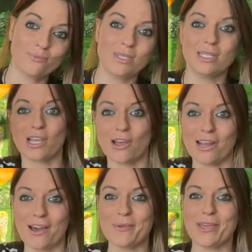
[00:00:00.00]
You go
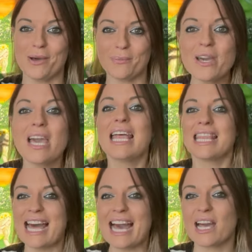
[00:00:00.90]
light me up,
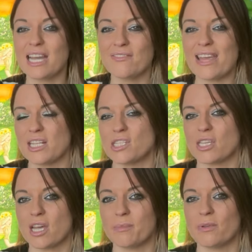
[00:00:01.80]
that kind of energy
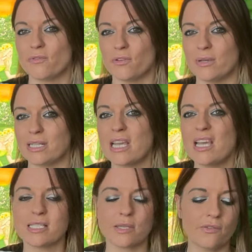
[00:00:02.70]
coming forward.
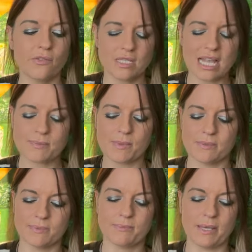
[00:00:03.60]
So if there's been
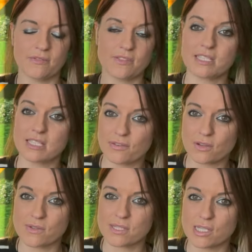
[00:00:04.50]
a bit of
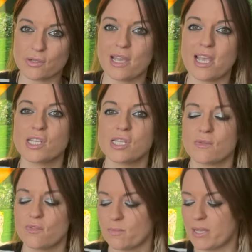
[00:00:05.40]
difficult situations
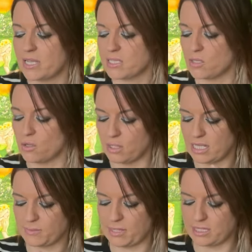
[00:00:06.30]
with your person, or
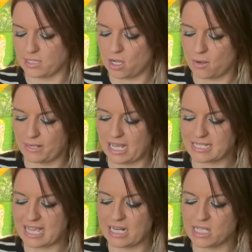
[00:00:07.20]
there's been this complex
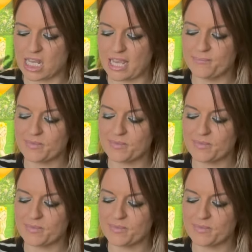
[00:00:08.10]
energy,